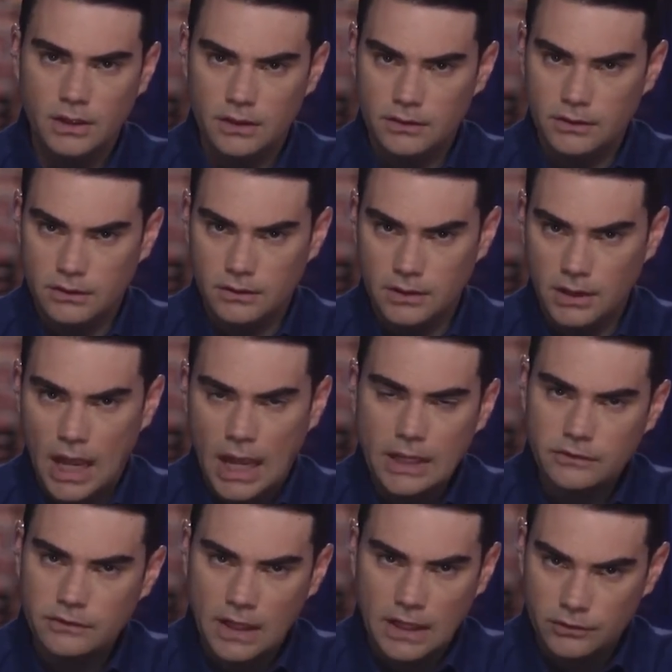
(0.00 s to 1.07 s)
The
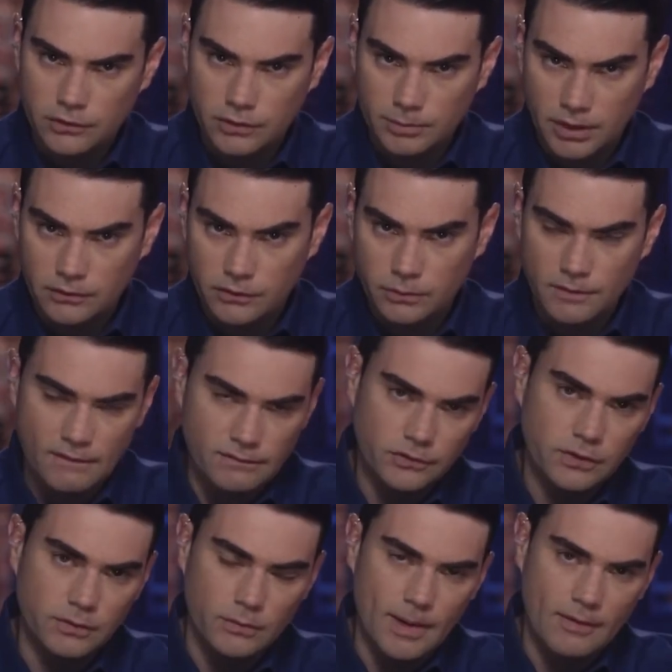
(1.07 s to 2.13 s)
highest energy prices we've ever
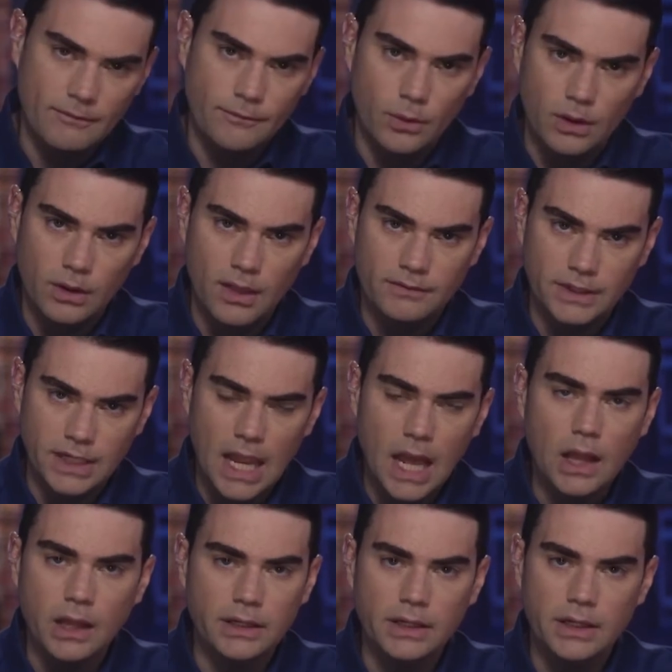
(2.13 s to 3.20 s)
seen were about $4.11 a
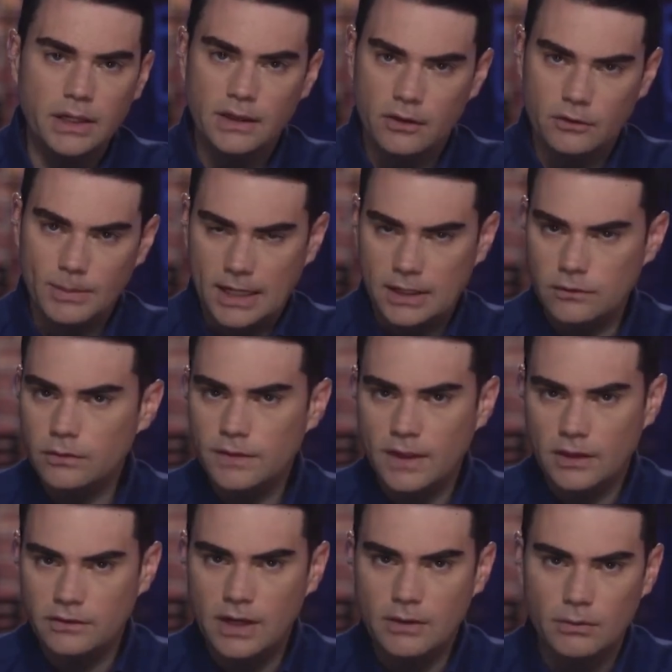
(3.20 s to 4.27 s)
gallon. That was back in
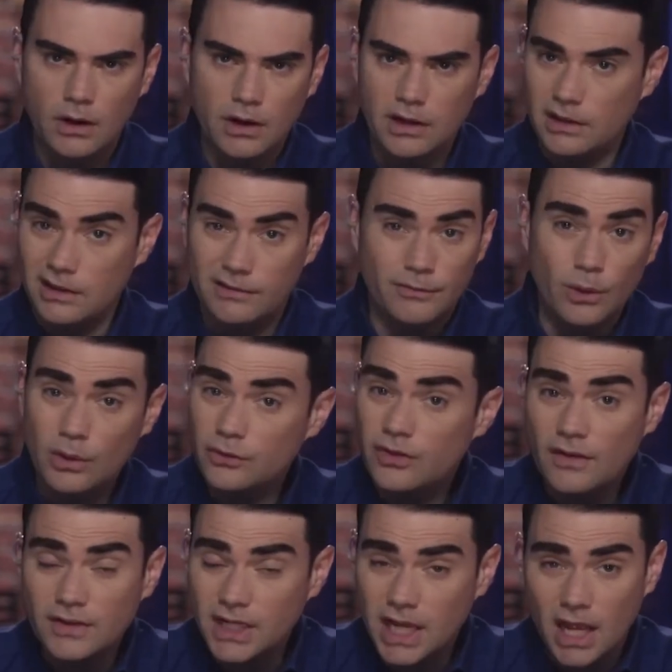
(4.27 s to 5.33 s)
2008. We're already at like
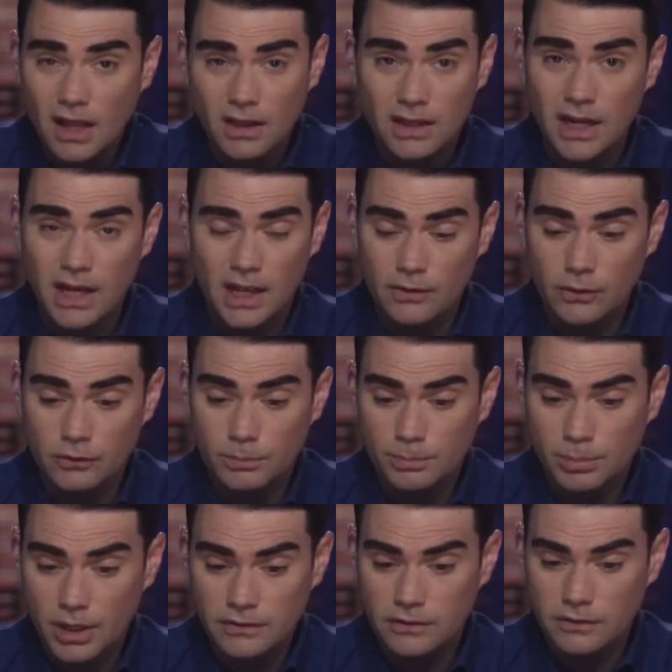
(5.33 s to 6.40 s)
$4.07 a gallon, and those
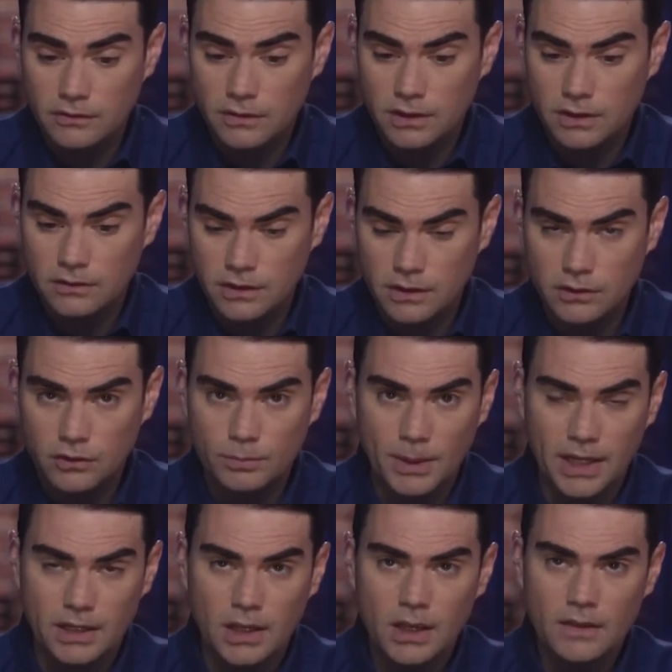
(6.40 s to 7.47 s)
prices continue to
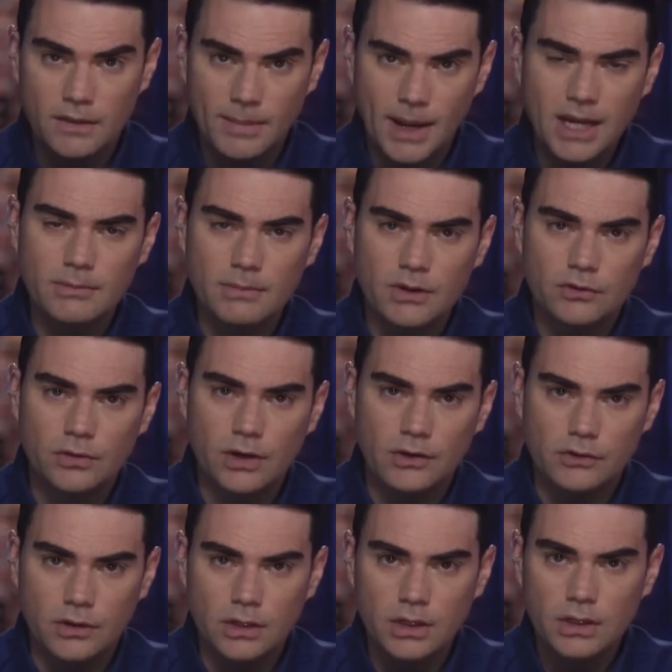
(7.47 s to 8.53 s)
spike. The Biden
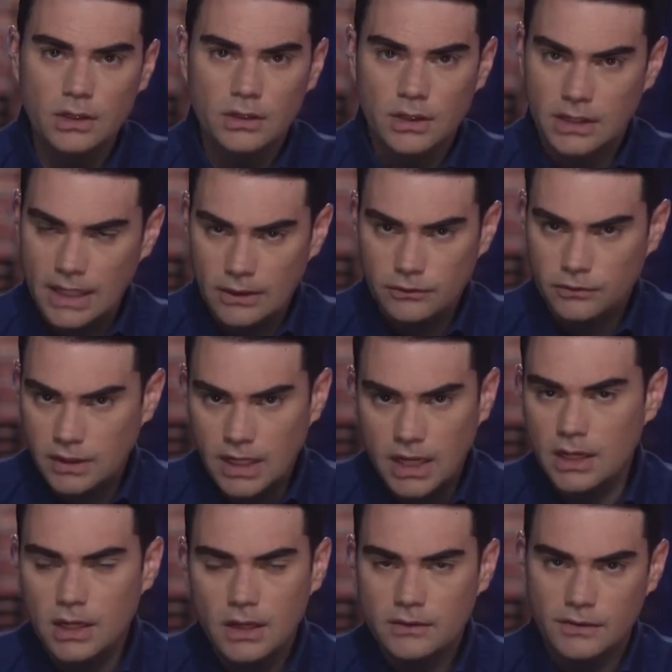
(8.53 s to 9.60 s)
administration announced
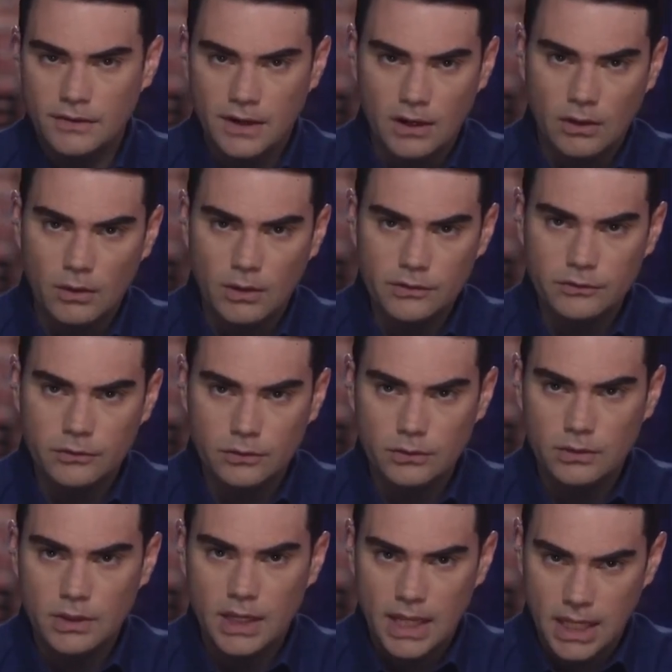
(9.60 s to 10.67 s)
today that they are going
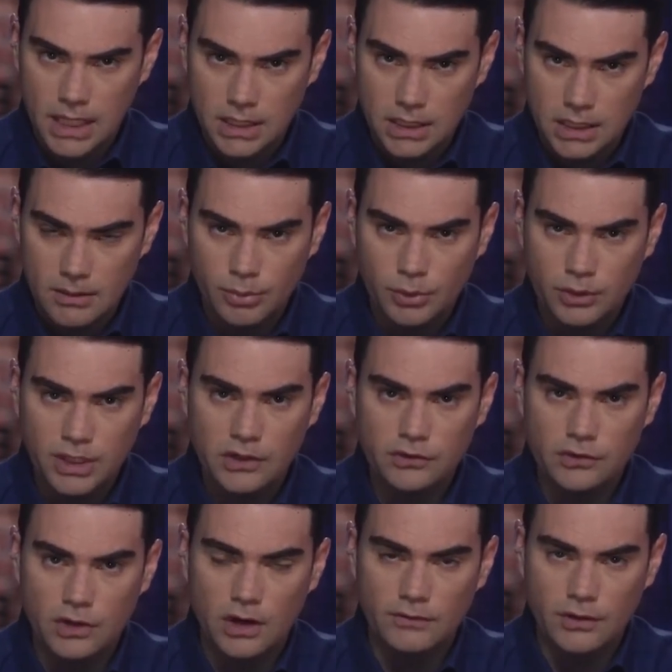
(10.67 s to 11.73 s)
to end
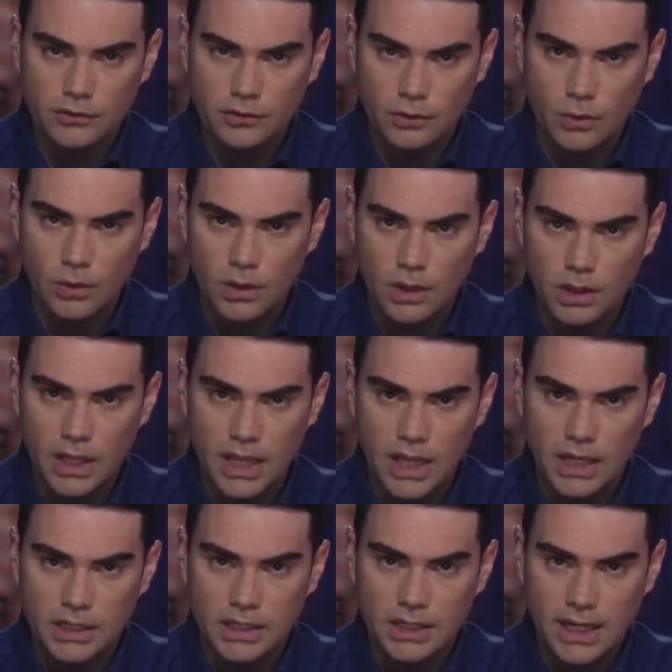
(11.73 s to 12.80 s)
importation of Russian oil
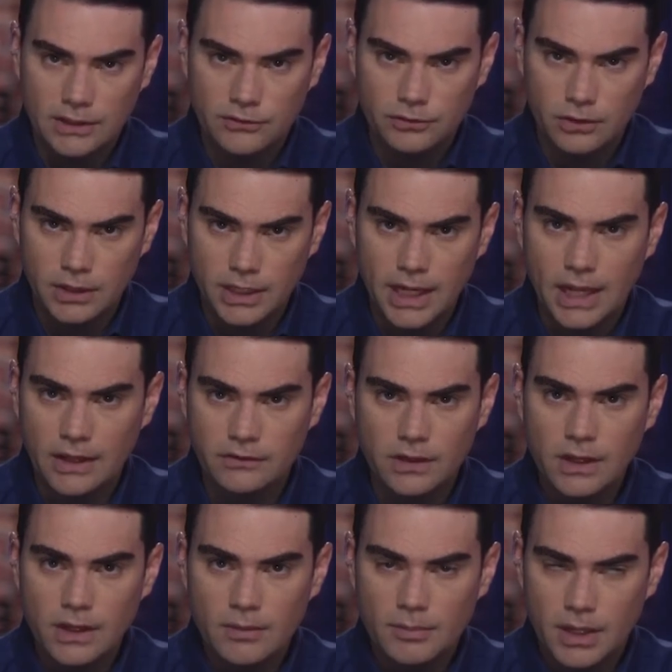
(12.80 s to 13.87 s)
and natural gas.
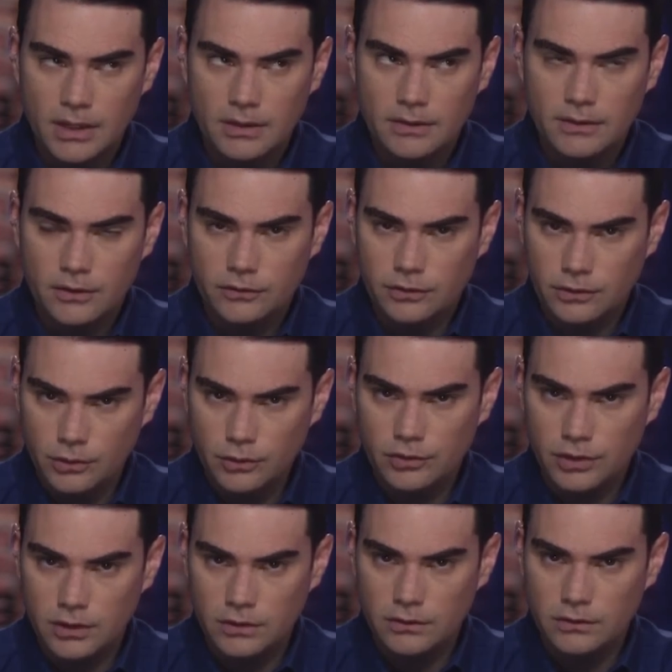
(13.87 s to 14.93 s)
But their
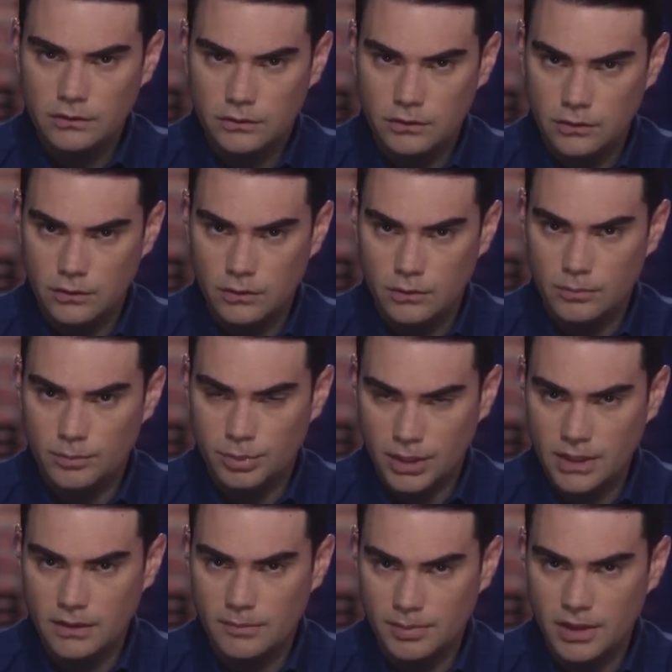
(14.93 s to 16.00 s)
solution to
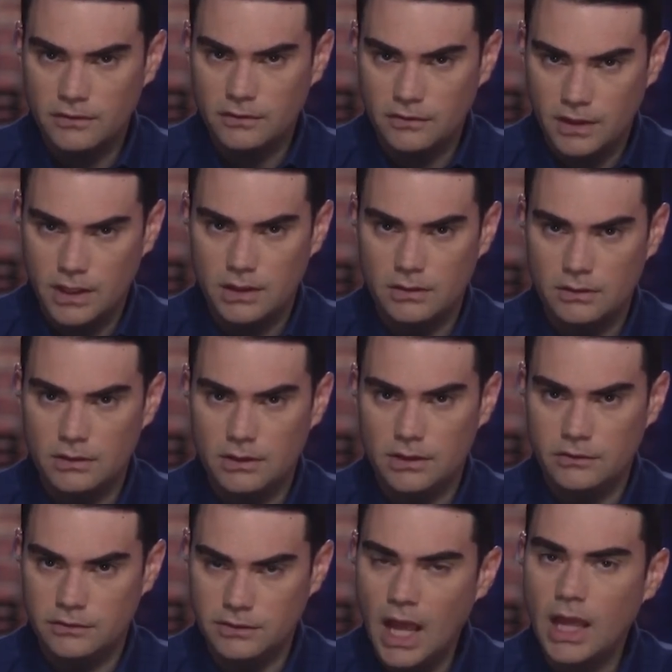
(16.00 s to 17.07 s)
bring the prices down
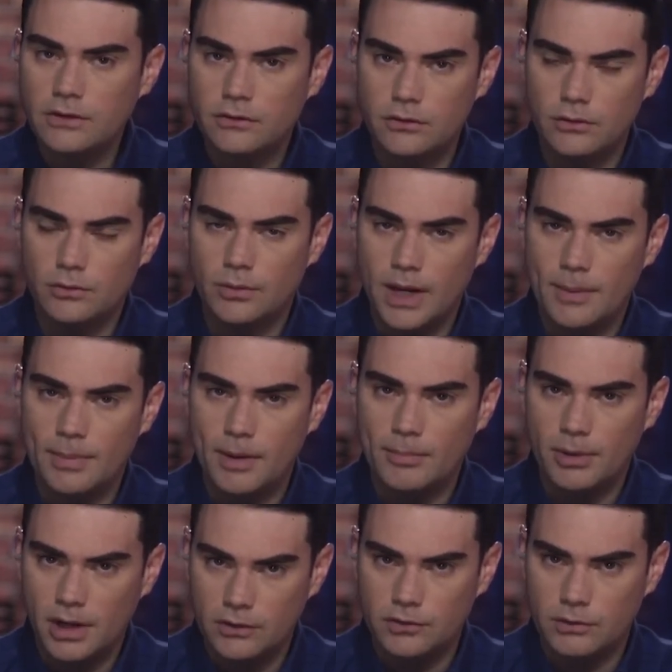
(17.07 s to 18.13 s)
is not to ramp up
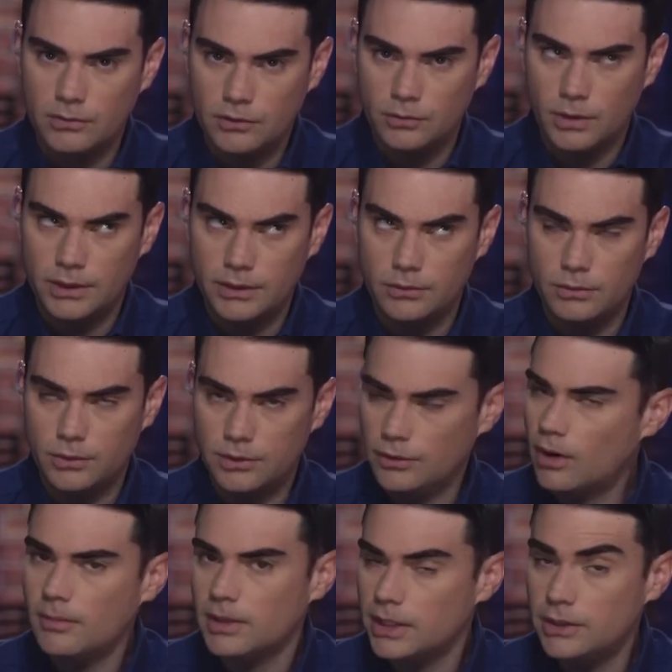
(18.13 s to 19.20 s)
production, which is what you would
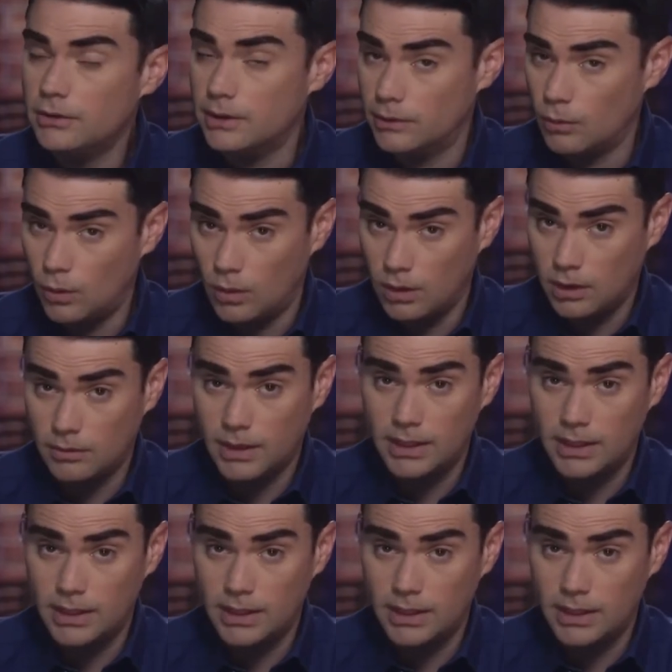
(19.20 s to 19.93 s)
normally do in a war, right?